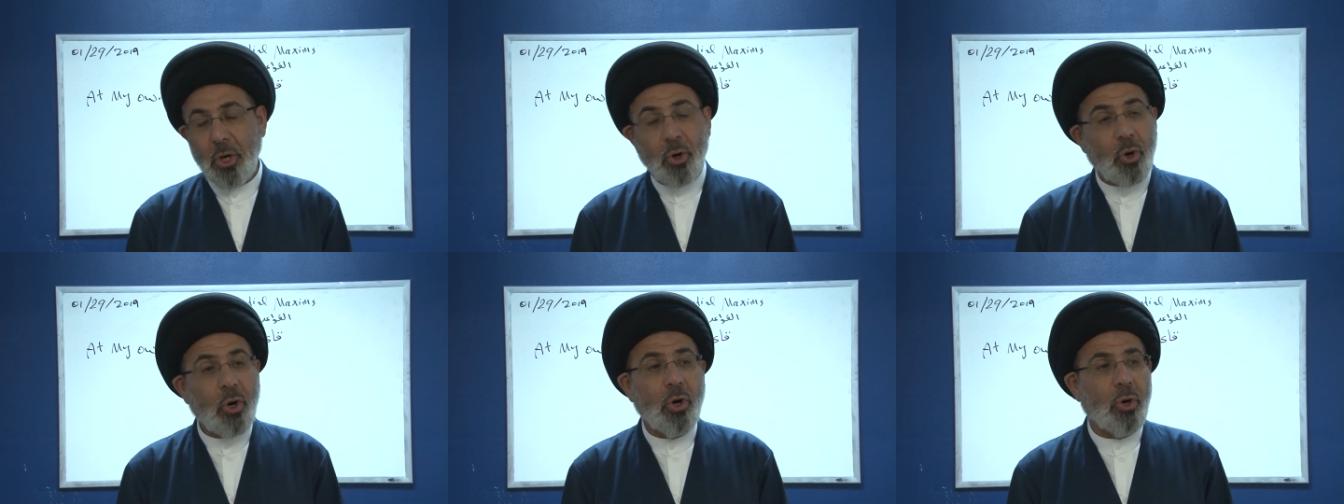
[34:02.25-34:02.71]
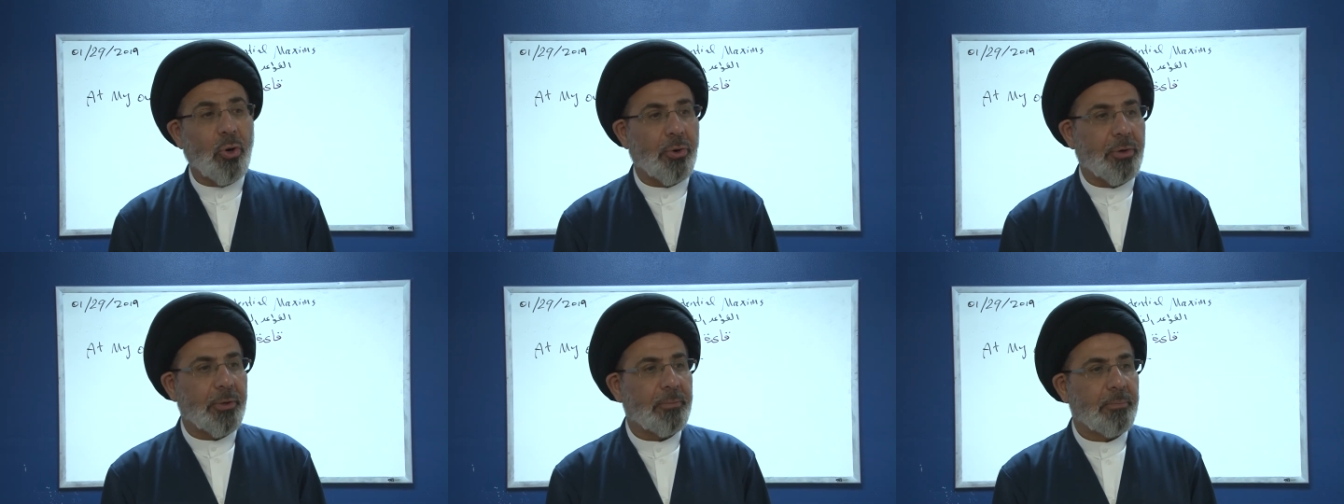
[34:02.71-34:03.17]

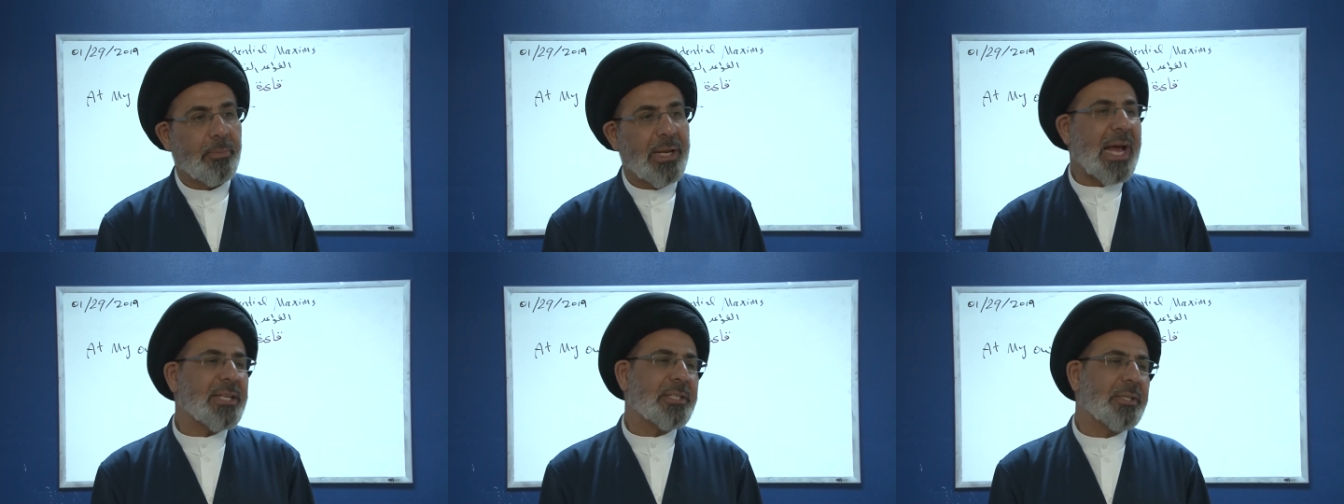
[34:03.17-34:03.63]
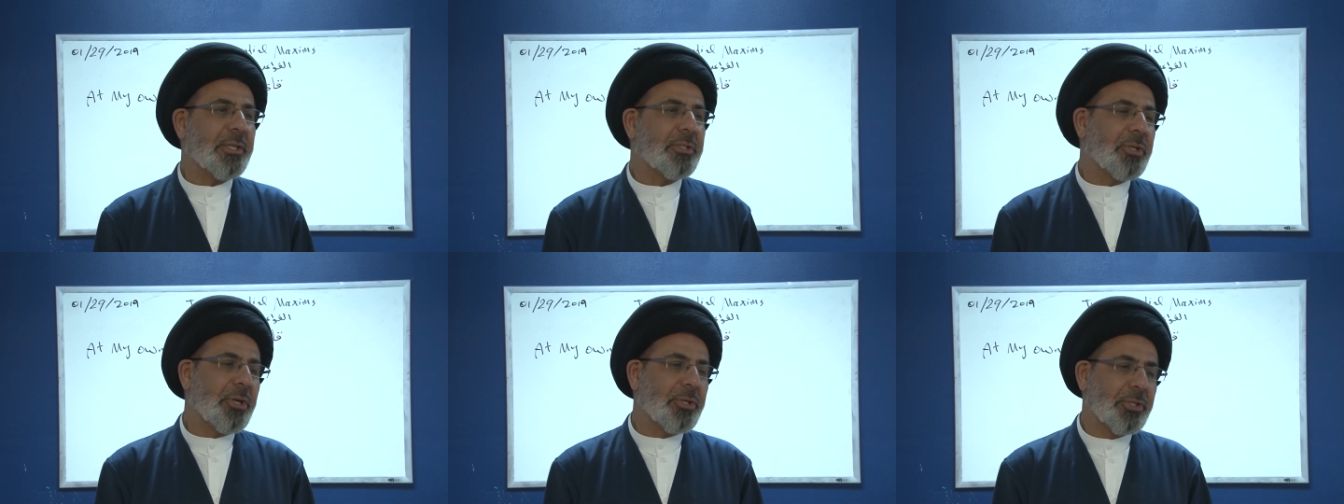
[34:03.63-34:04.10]
Or plastic
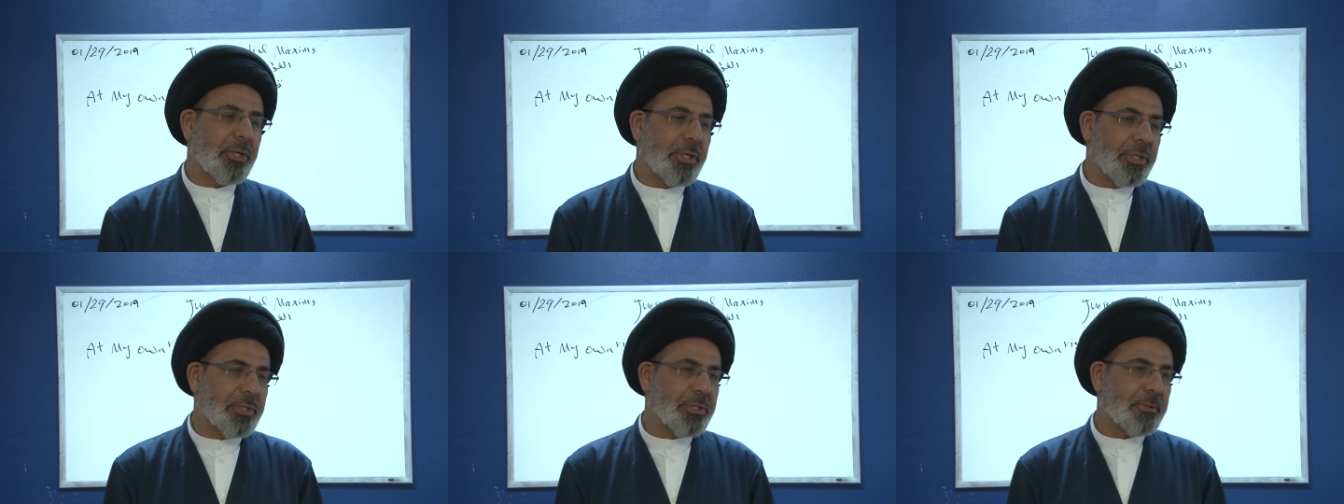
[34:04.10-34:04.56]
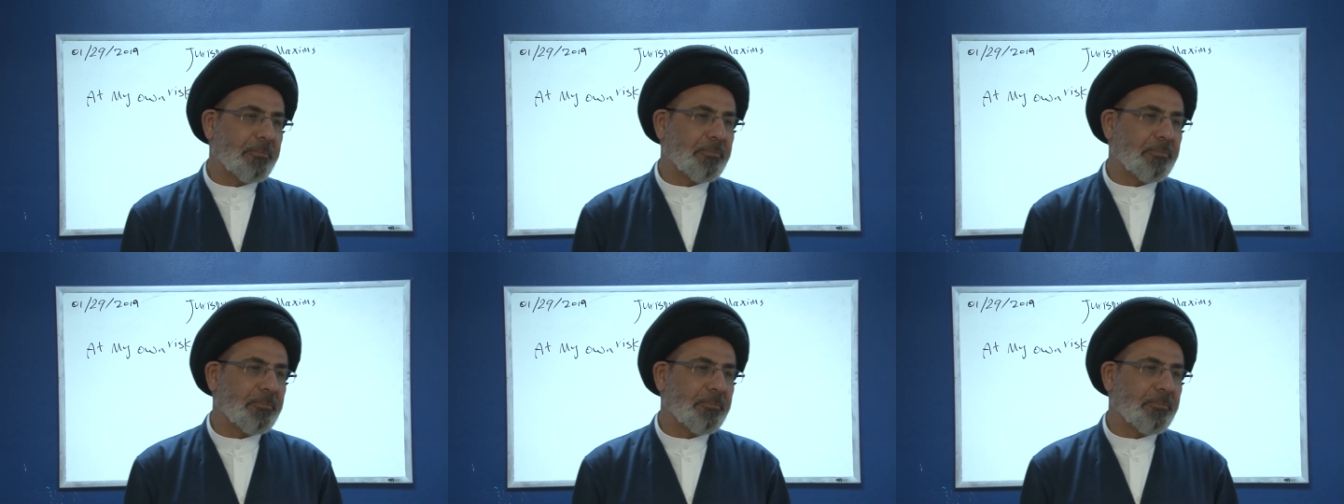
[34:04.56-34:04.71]
surgeries.